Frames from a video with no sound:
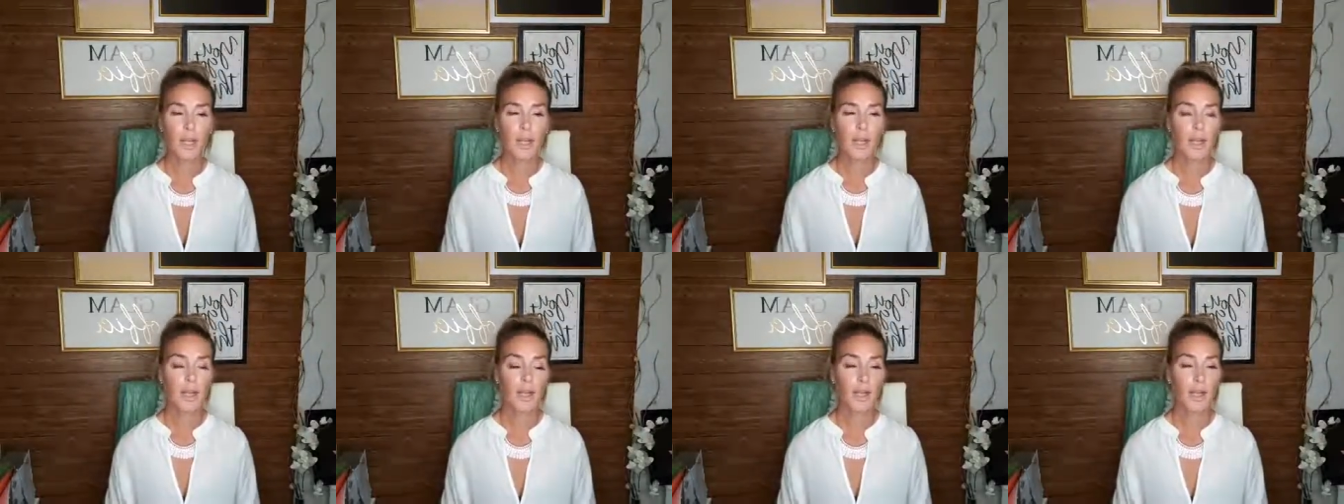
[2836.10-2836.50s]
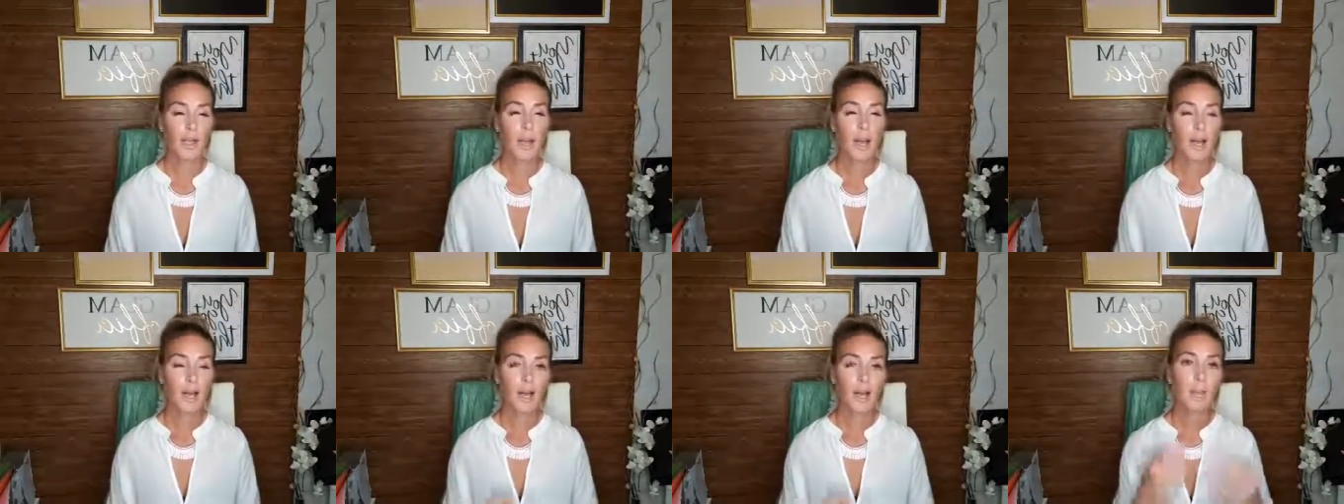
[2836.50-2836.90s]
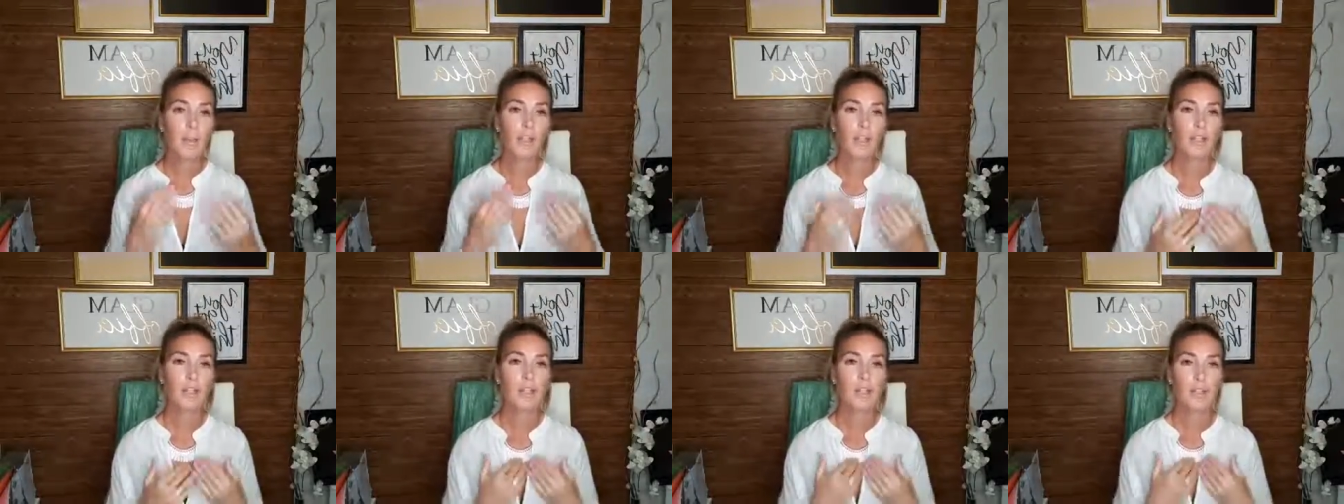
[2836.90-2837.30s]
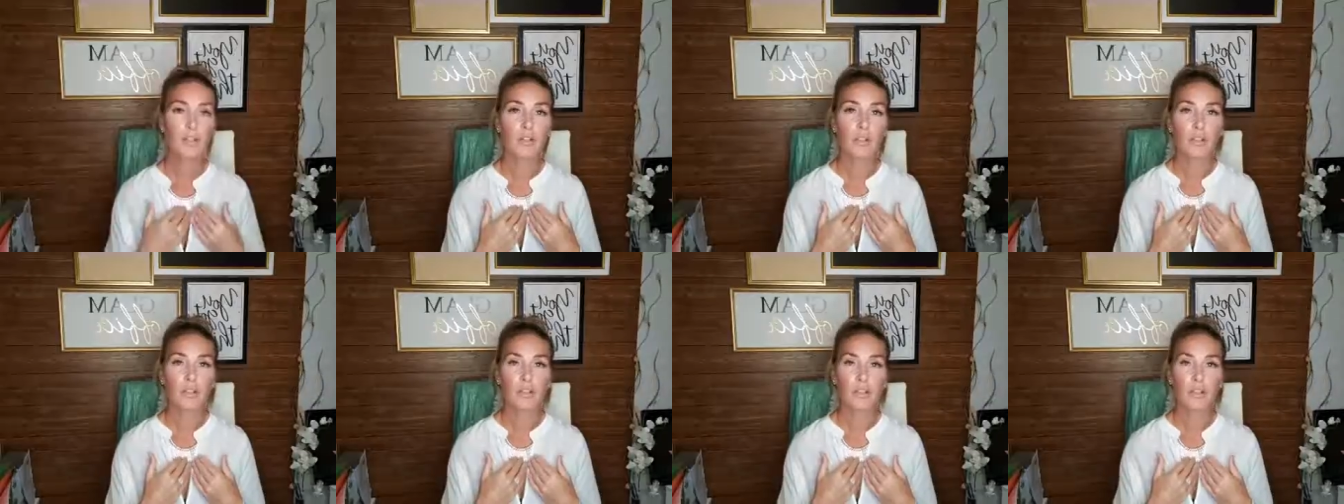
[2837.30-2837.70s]
I'm here
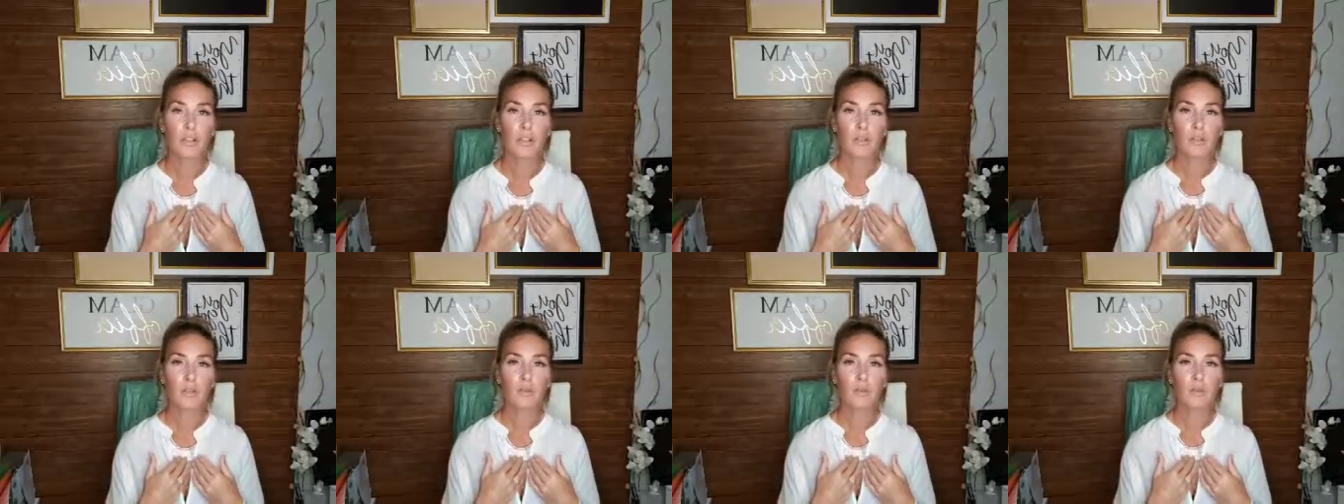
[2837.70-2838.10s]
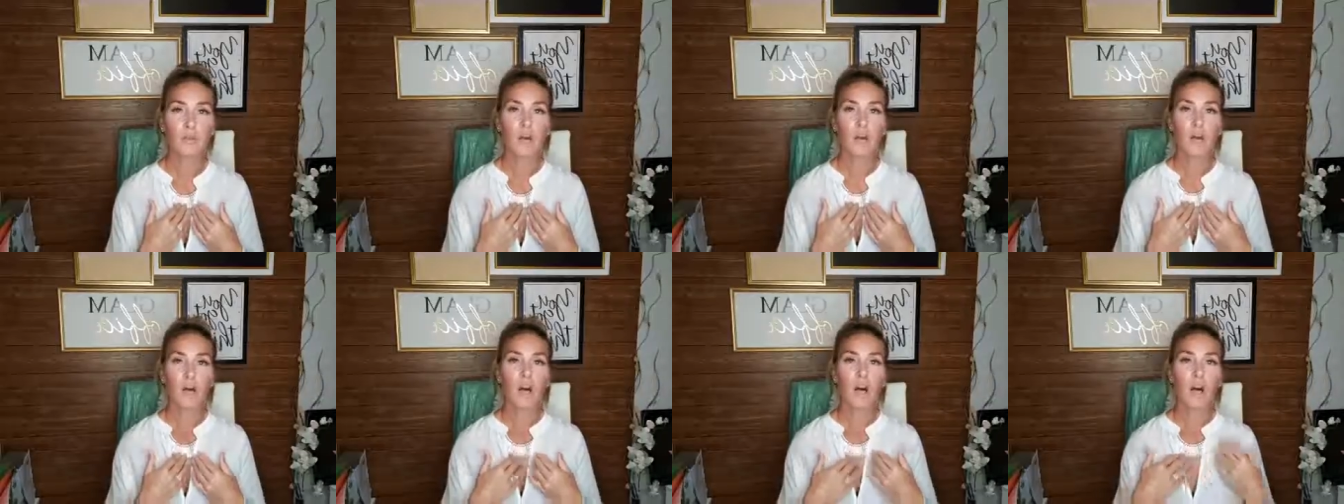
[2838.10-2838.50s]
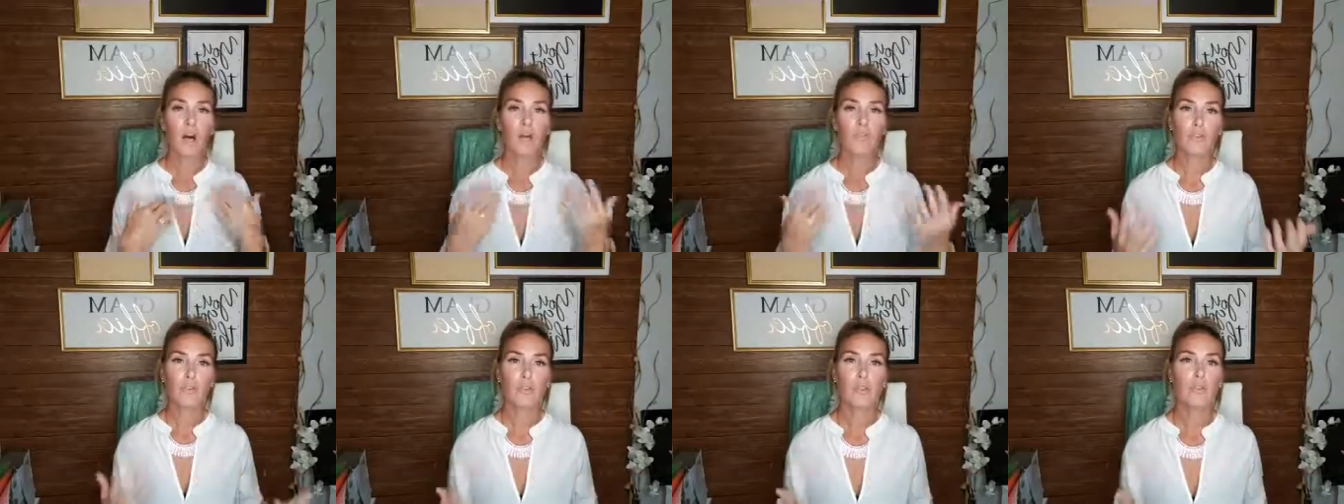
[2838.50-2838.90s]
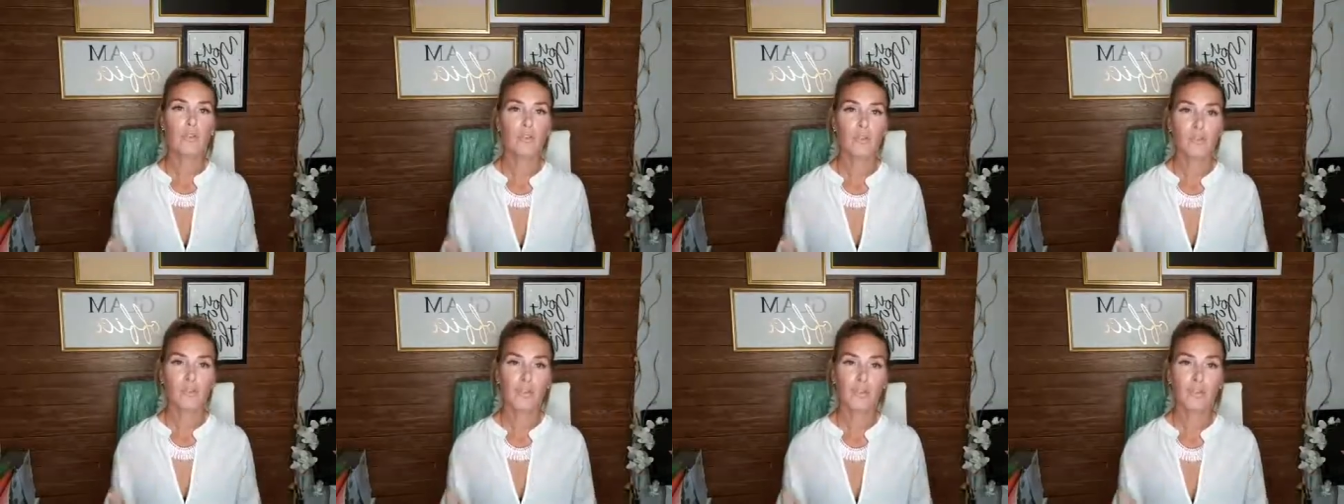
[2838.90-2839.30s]
to offer you
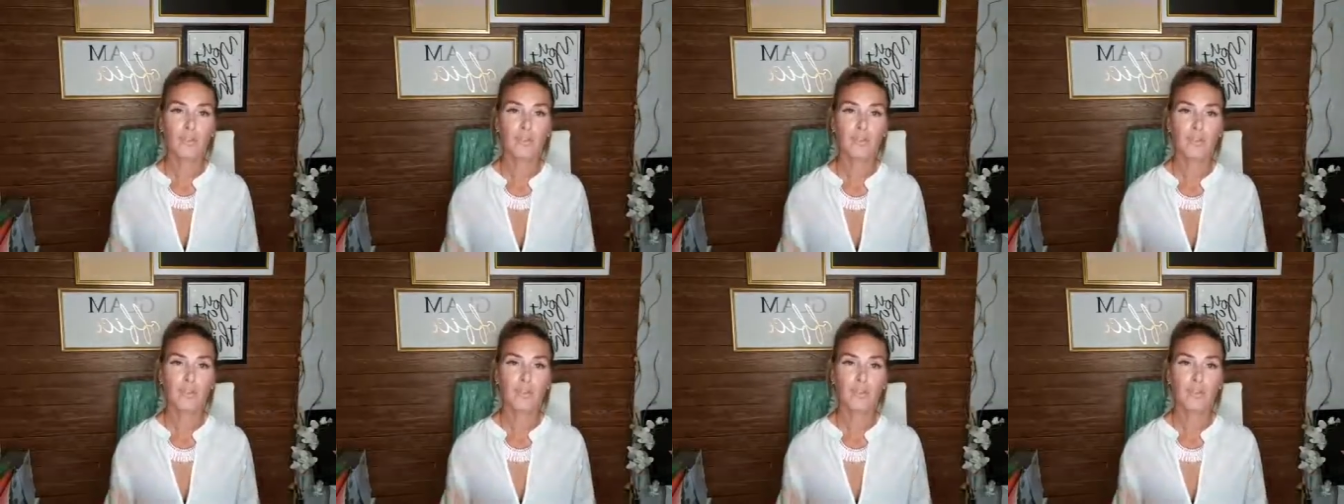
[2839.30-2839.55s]
that